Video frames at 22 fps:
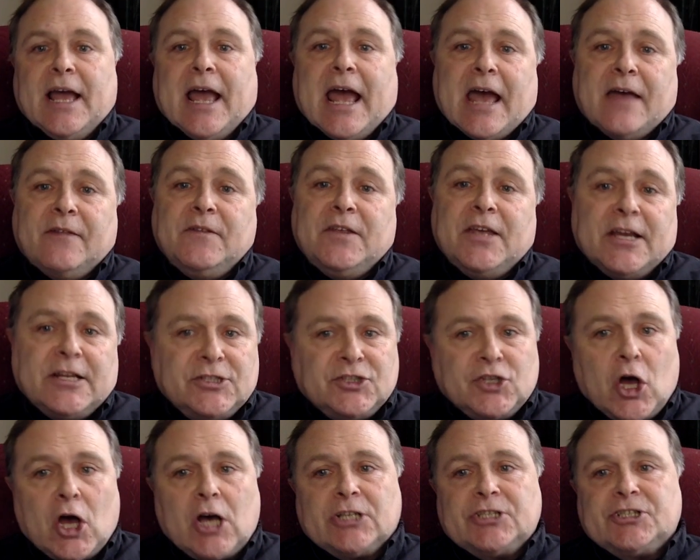and the
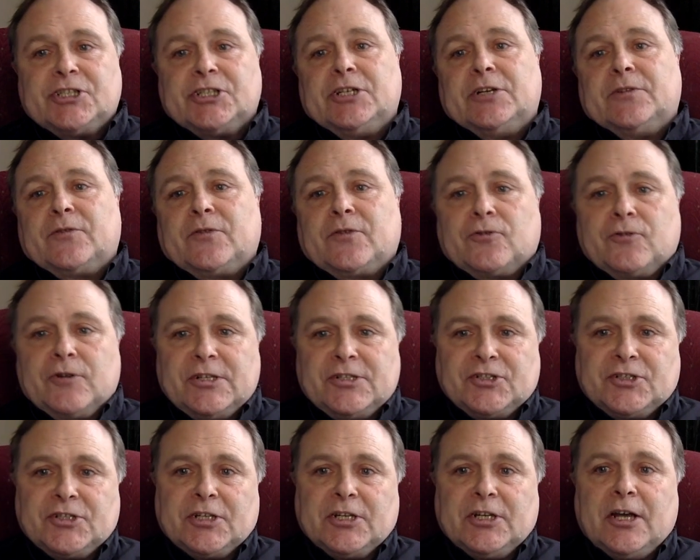exhaustion of
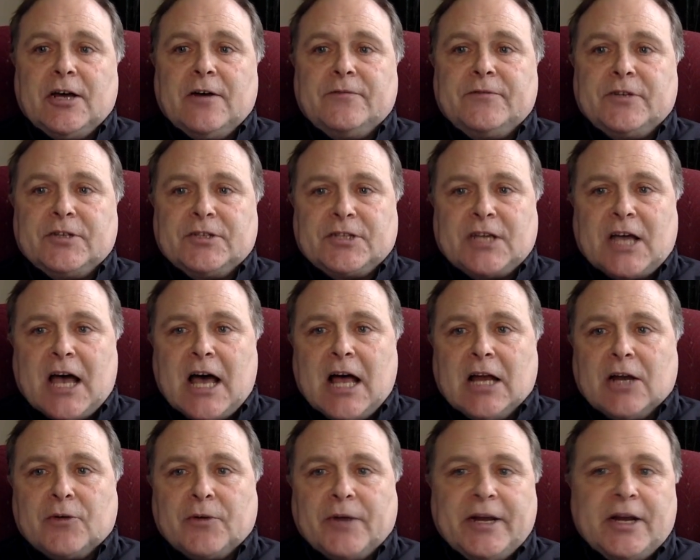Christian love to
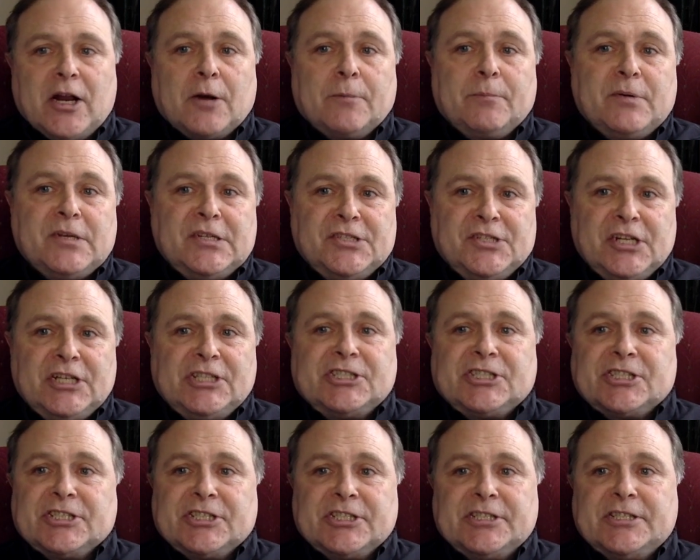tolerate our
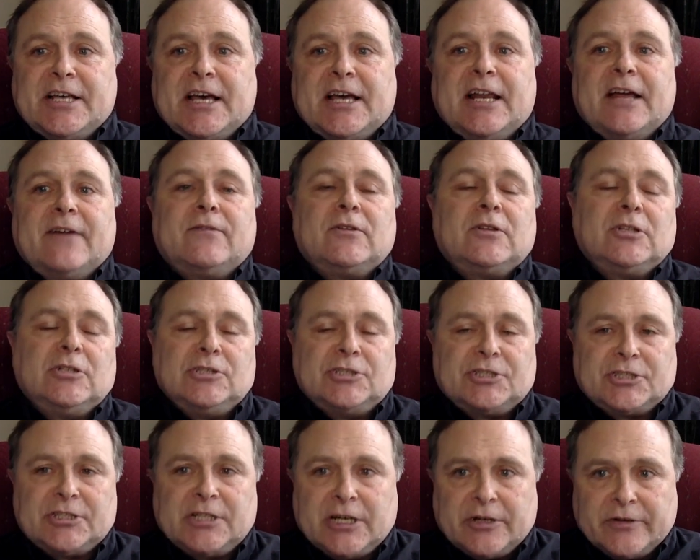position in that
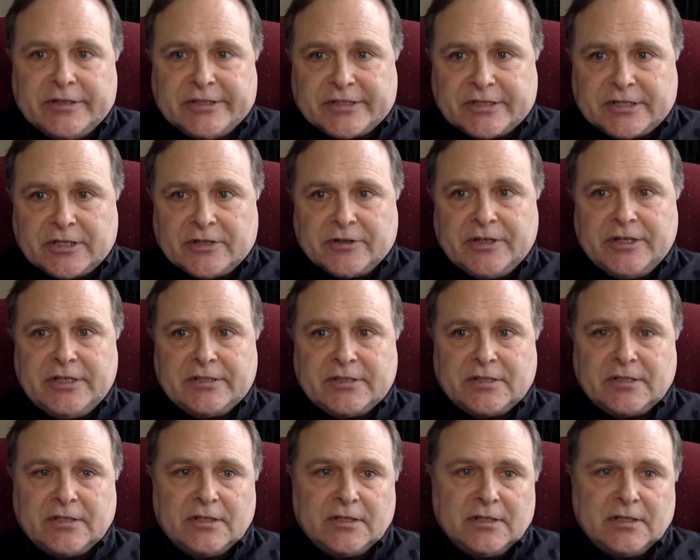evolutionary series,